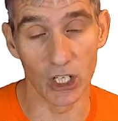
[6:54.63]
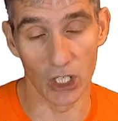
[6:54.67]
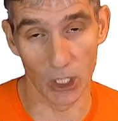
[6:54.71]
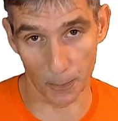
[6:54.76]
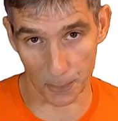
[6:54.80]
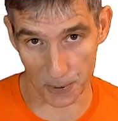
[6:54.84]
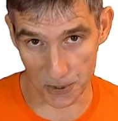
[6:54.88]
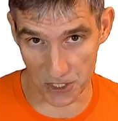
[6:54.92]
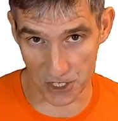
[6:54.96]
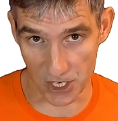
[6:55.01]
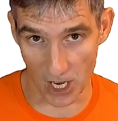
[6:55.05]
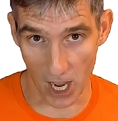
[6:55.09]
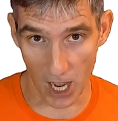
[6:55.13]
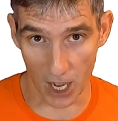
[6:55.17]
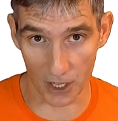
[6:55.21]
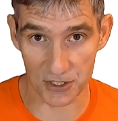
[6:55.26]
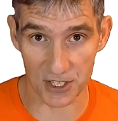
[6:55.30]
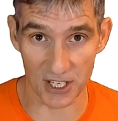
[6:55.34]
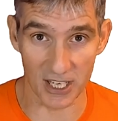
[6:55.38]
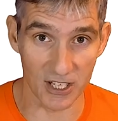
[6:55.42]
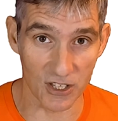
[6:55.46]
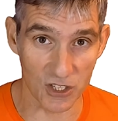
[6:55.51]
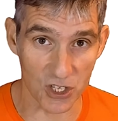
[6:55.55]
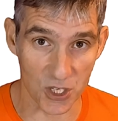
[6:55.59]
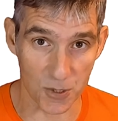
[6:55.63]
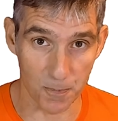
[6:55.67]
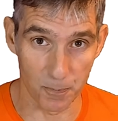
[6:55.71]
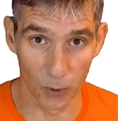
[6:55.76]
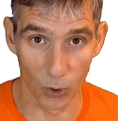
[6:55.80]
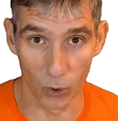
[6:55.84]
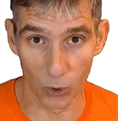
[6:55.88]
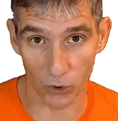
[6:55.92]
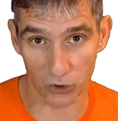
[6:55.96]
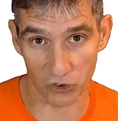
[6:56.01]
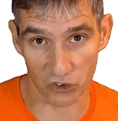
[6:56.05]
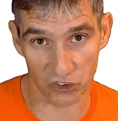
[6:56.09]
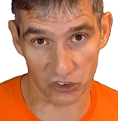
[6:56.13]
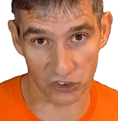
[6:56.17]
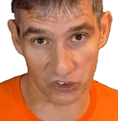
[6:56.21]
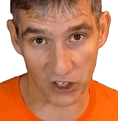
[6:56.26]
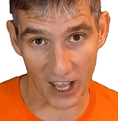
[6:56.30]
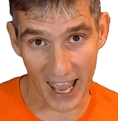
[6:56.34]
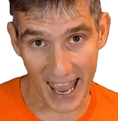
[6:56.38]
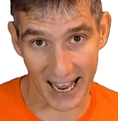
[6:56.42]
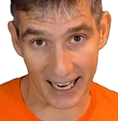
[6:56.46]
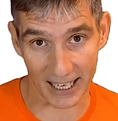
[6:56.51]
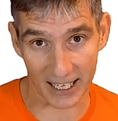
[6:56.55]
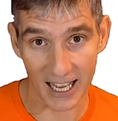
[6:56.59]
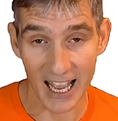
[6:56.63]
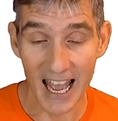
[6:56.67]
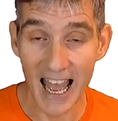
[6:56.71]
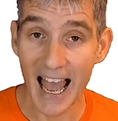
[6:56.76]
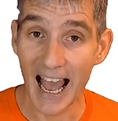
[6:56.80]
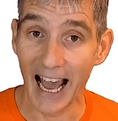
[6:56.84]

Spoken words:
upstart in sports tech,